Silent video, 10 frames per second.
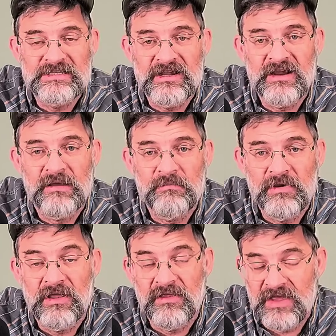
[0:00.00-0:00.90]
There have
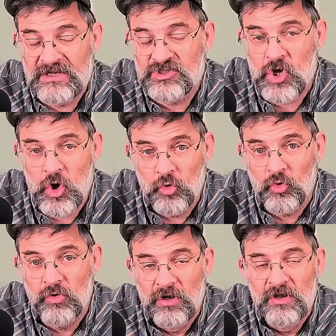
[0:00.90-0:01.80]
been, and that's
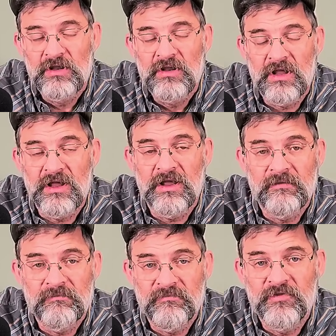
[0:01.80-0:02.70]
total
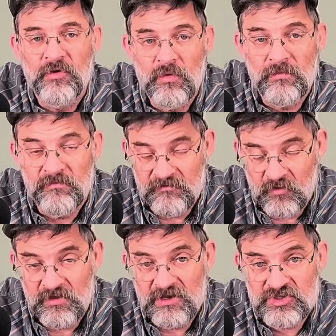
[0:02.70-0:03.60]

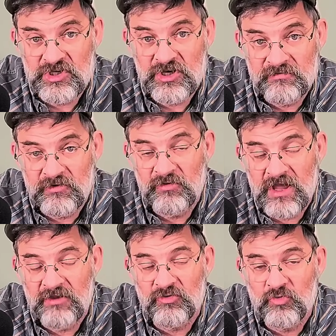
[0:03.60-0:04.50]
for this year, for
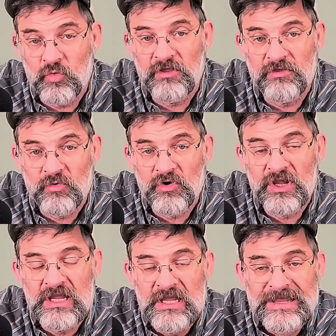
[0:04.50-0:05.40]

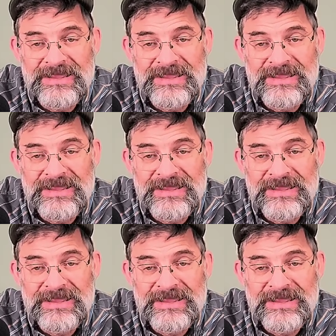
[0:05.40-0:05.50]
2023.